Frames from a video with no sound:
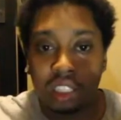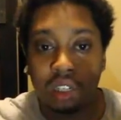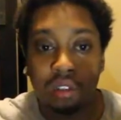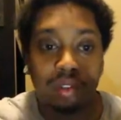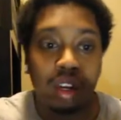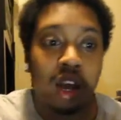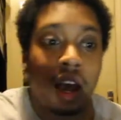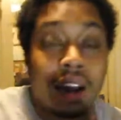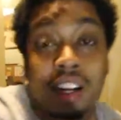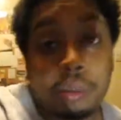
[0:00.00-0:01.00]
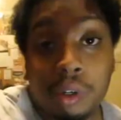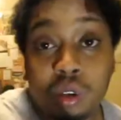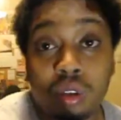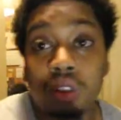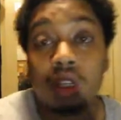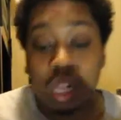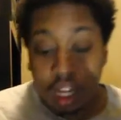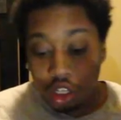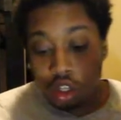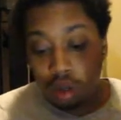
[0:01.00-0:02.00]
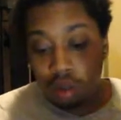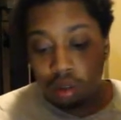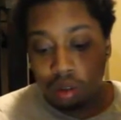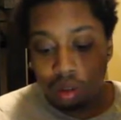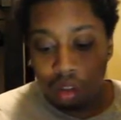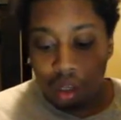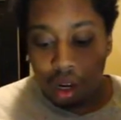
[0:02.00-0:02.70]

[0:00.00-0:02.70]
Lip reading: itself, and that's pretty cool. So